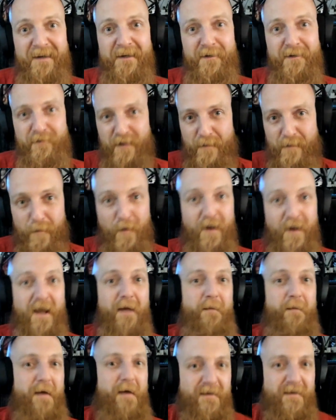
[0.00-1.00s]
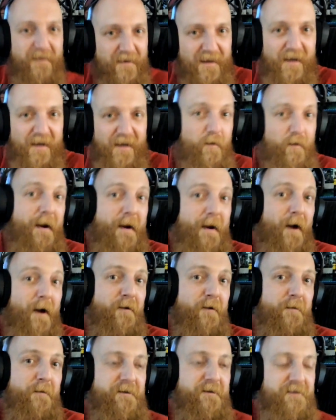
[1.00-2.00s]
So they bring him in to like repair
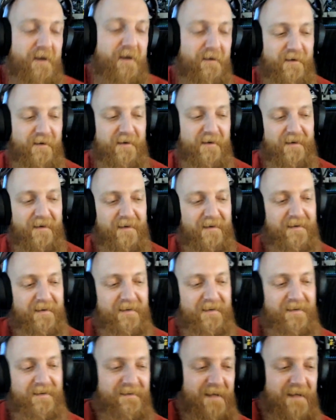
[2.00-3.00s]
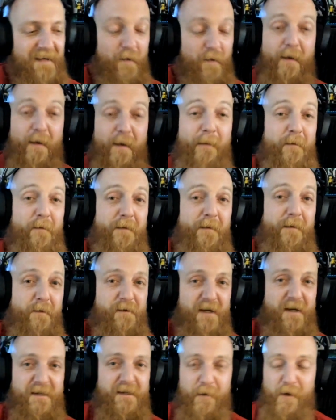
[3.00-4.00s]
them and stuff, and he remembered me. It
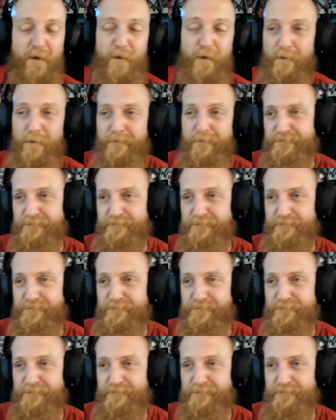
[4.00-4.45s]
was actually pretty cool.